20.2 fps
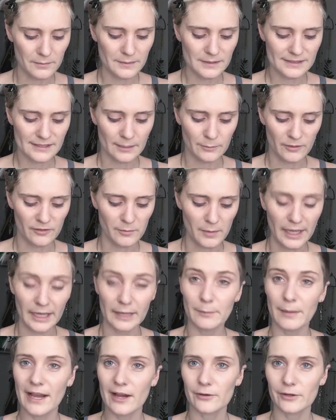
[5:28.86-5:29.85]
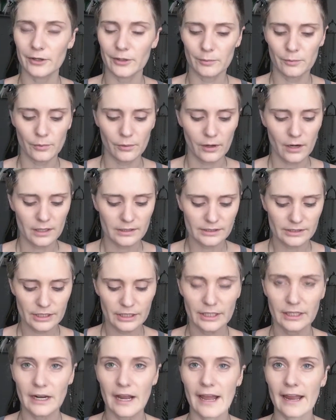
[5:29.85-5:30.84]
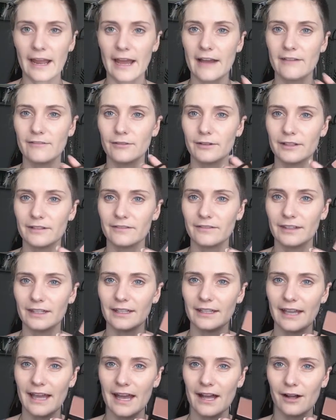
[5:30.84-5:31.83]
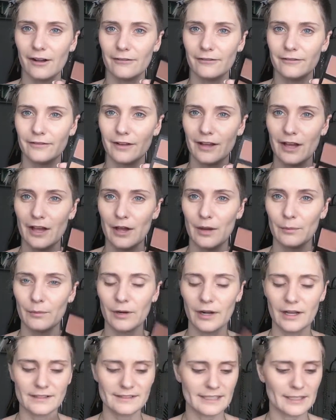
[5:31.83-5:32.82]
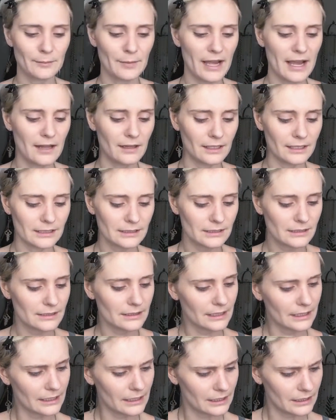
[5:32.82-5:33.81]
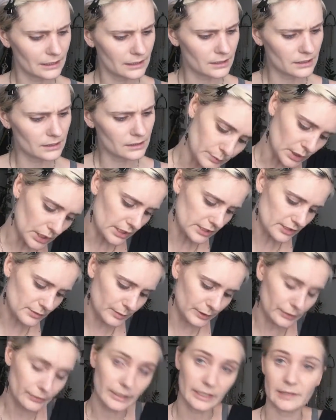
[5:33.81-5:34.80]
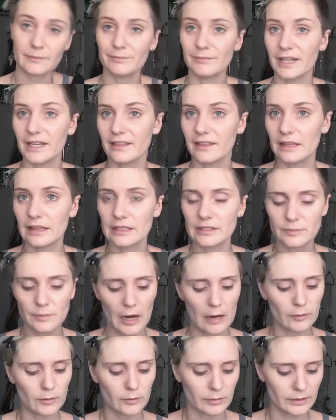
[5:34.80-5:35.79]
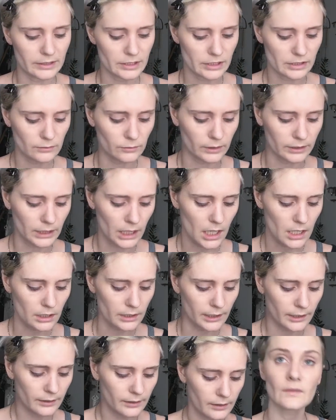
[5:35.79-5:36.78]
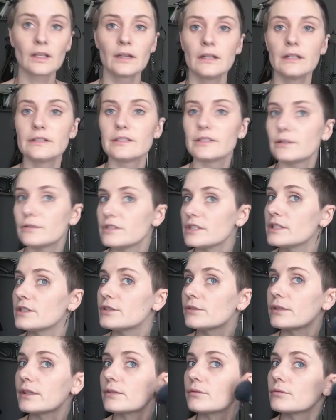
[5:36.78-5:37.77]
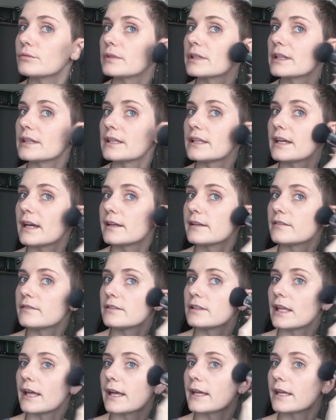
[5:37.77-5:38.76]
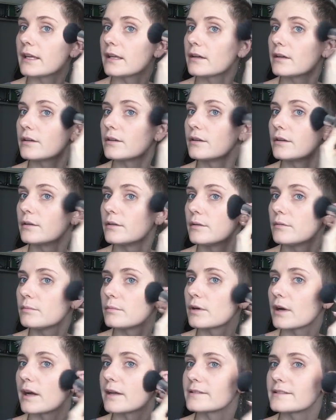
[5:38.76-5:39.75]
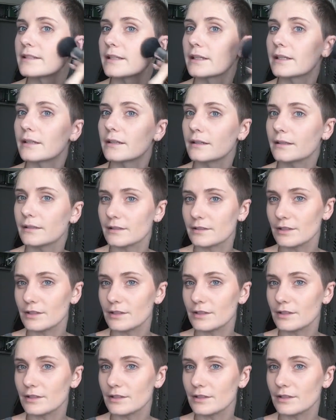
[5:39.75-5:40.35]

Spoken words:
some of my powdered bronzer. I have one of the e.l.f. bronzing palettes in Bronze Beauty. I think there's probably just one color. So just doing a really kind of light bronzing